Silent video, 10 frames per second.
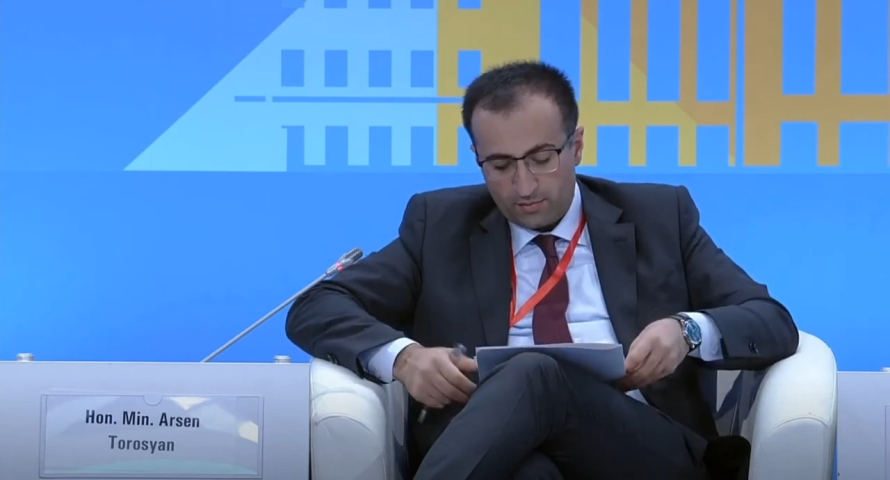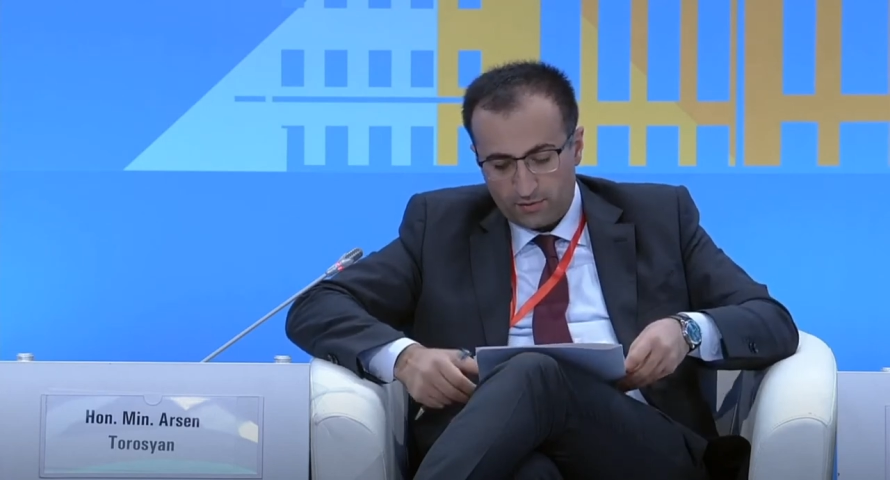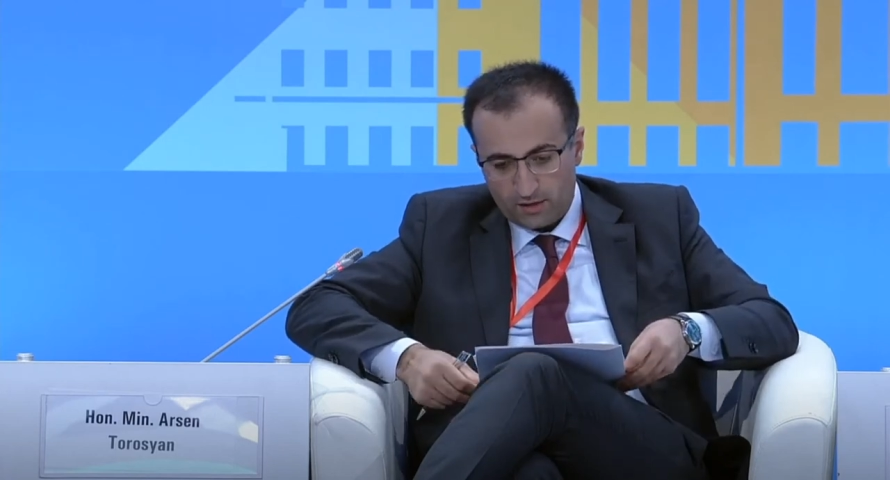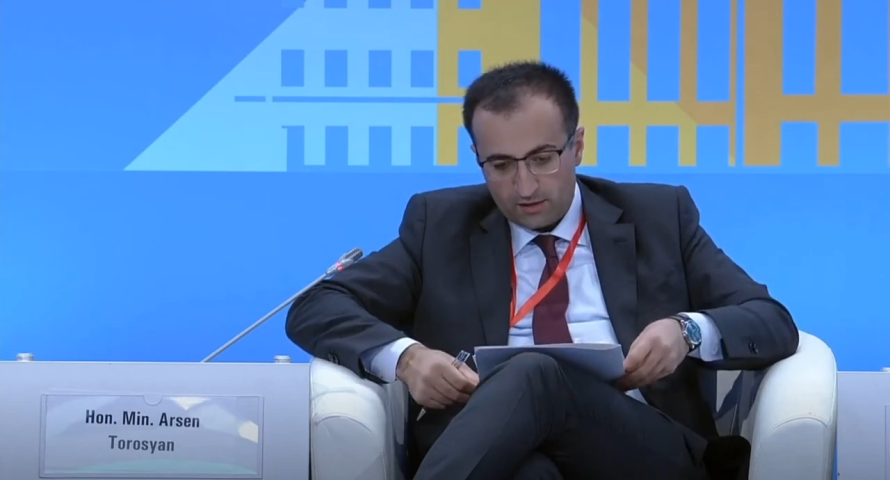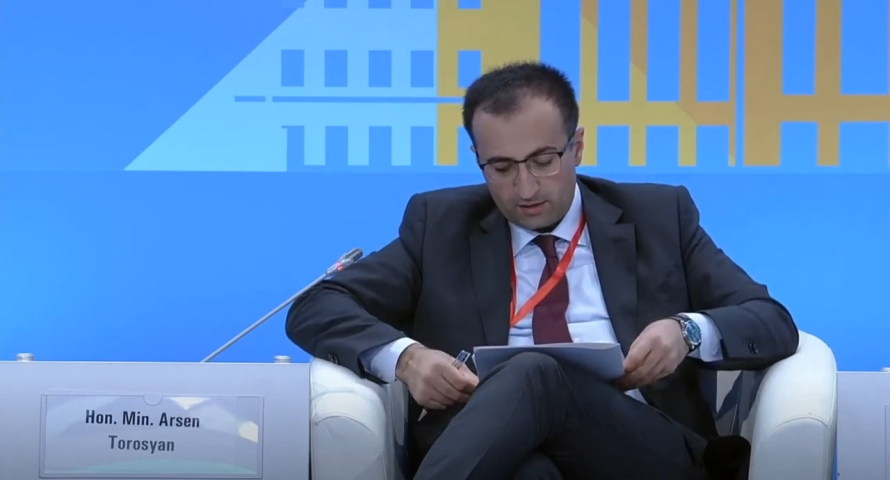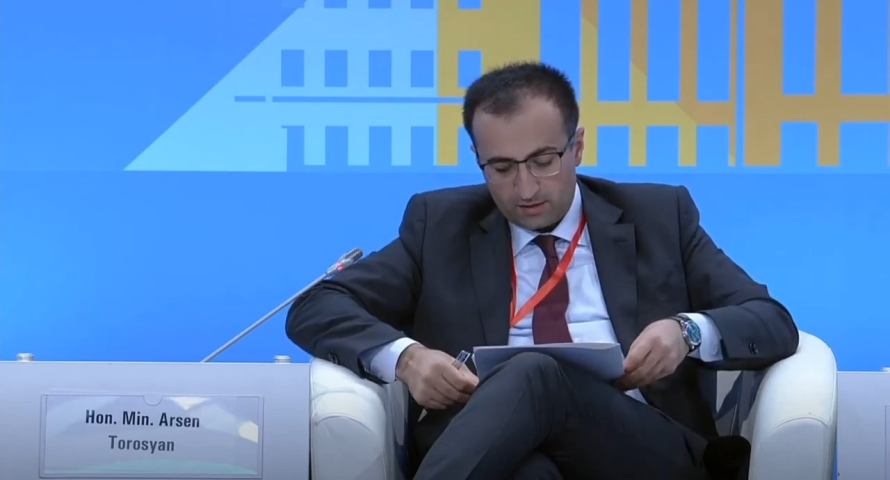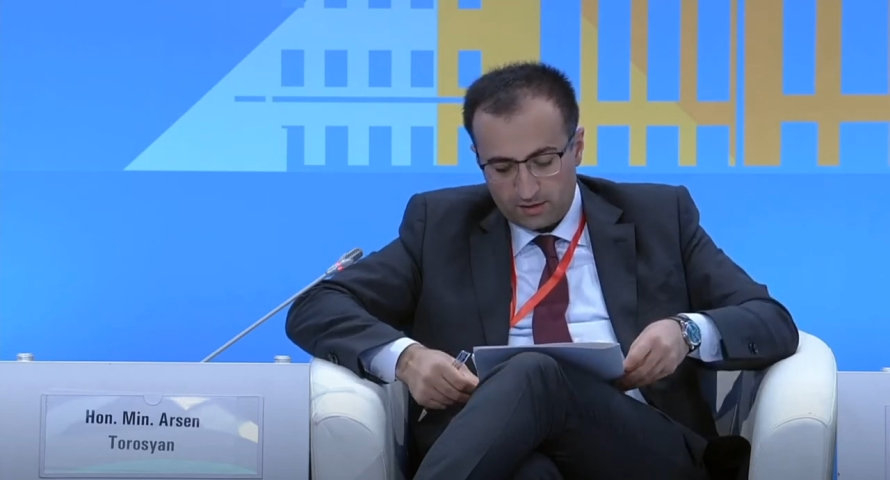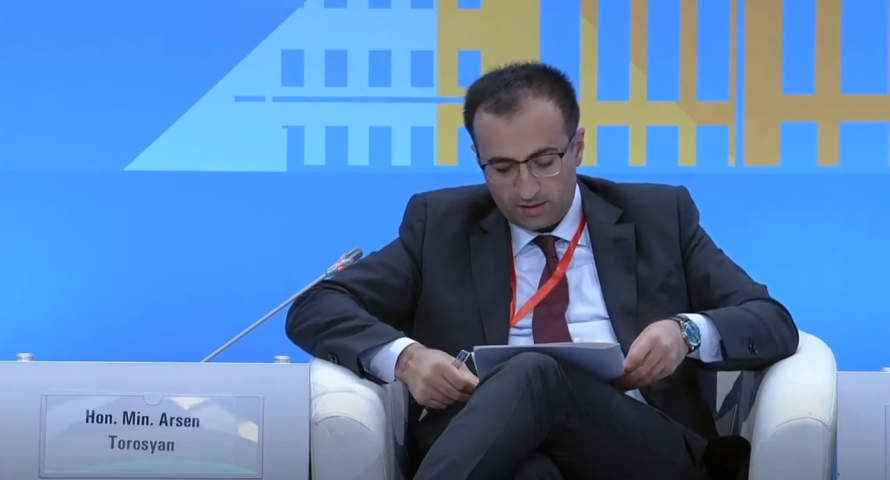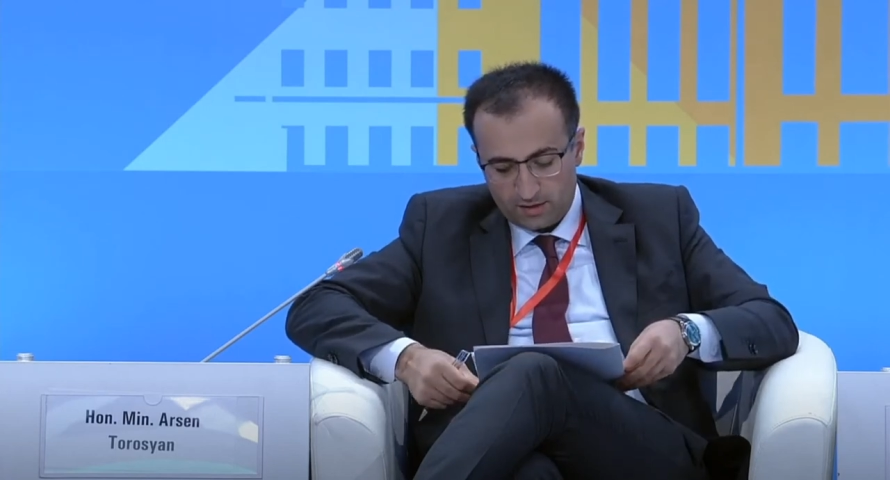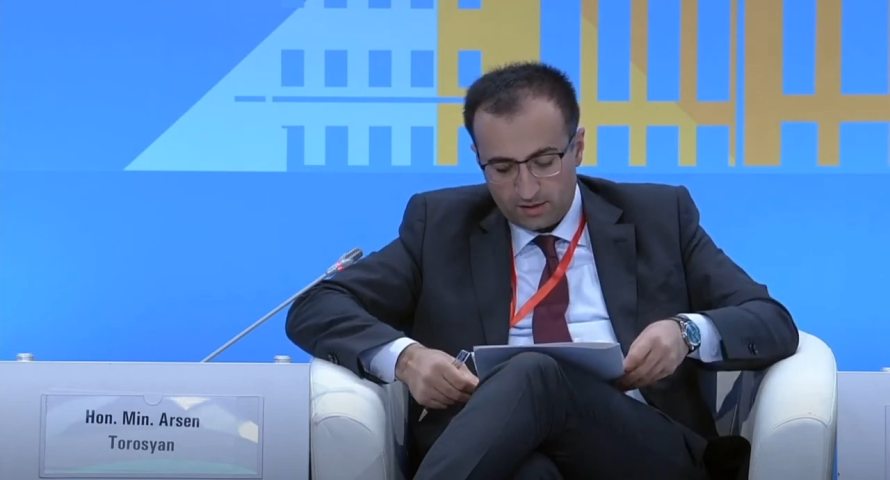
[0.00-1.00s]
providers
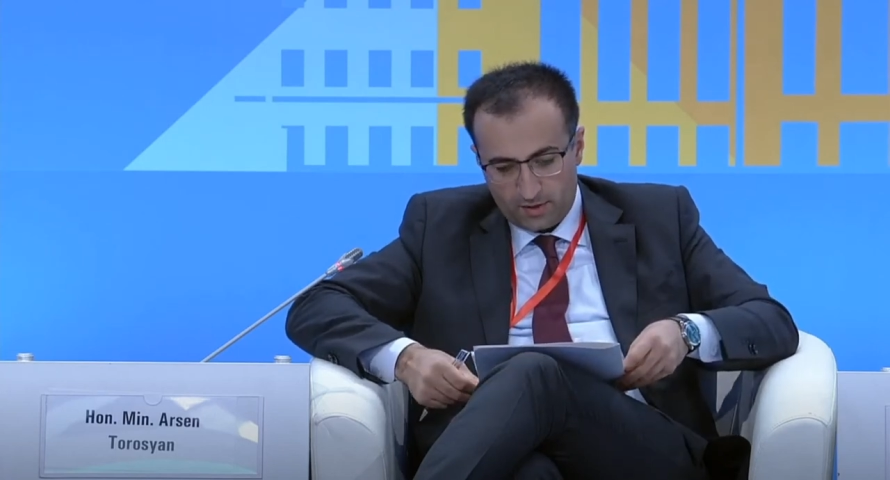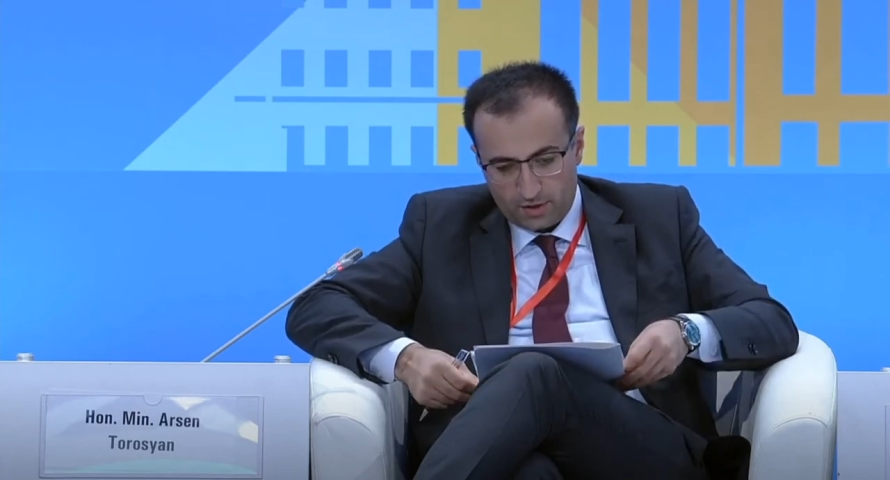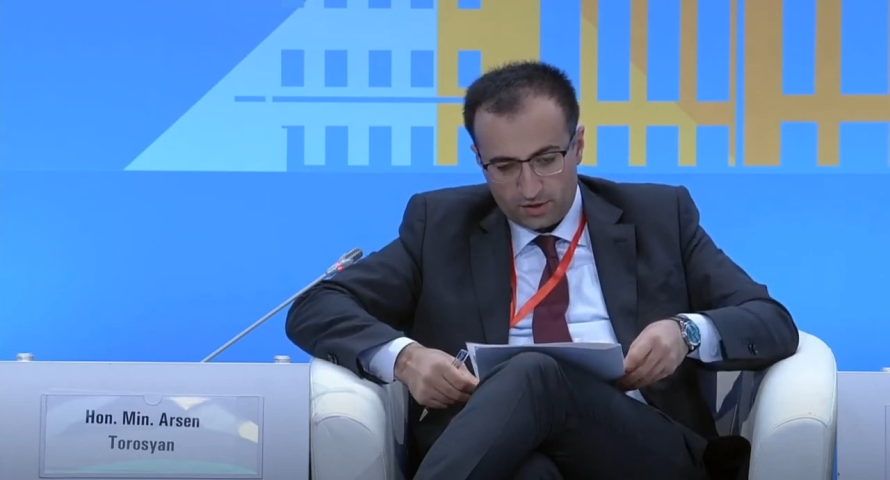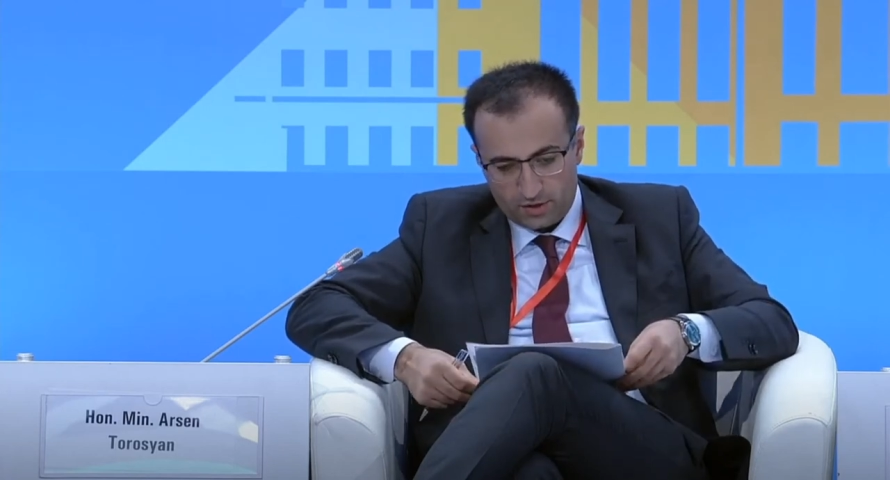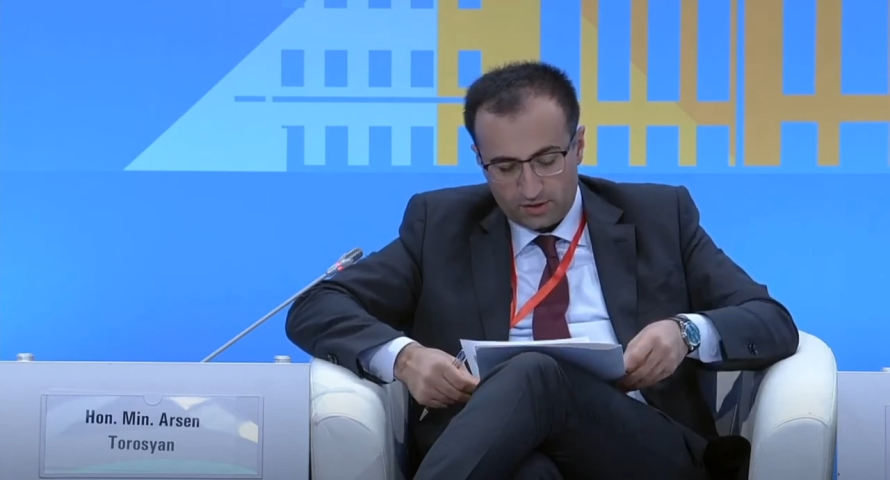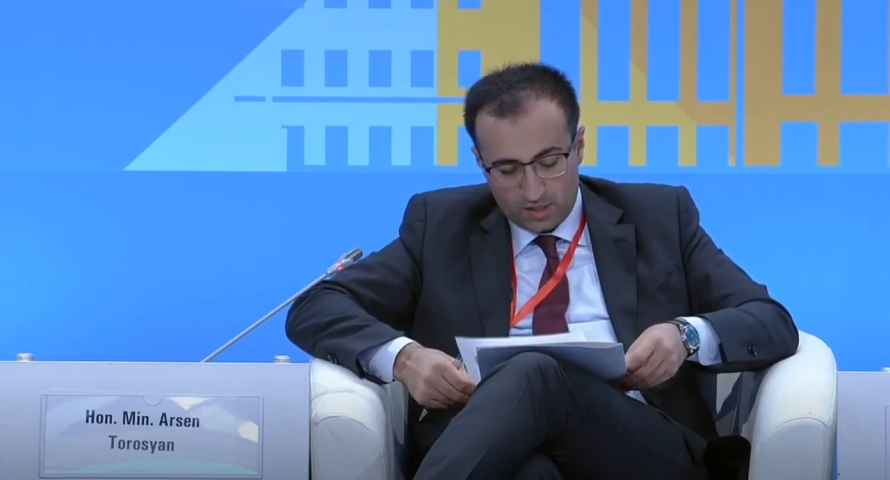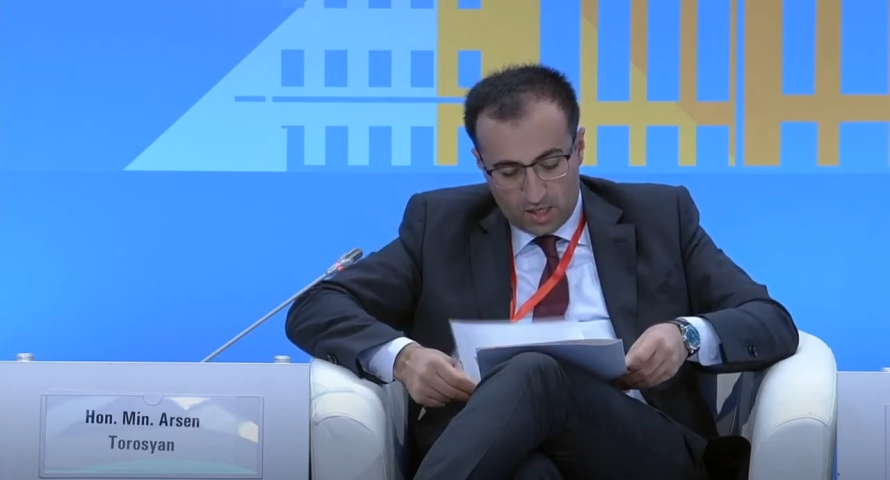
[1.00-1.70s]
and patients.